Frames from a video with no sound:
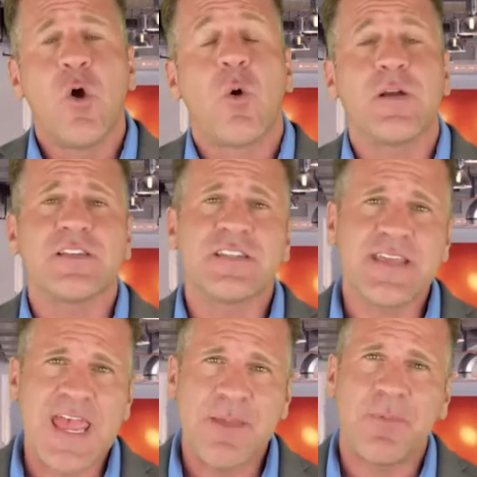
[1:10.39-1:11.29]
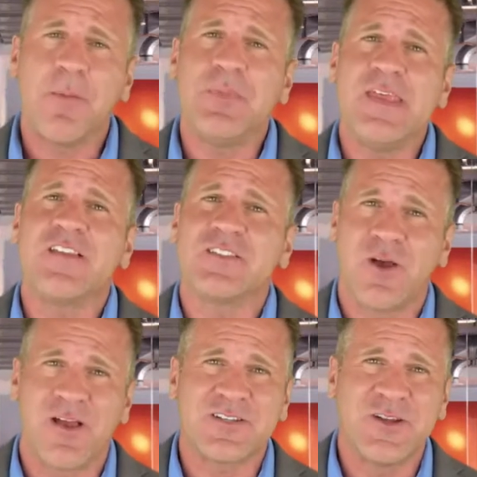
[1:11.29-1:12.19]
or escape up the
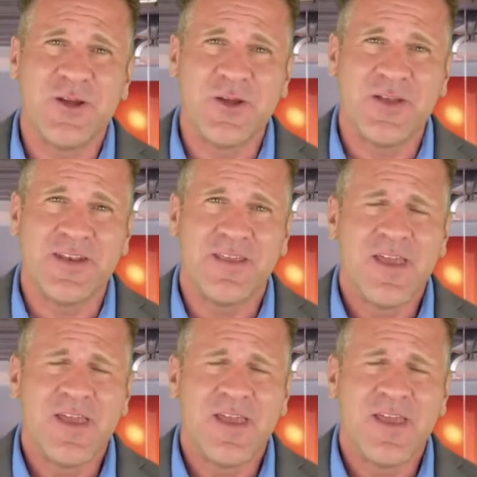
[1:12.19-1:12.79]
exhaust hood.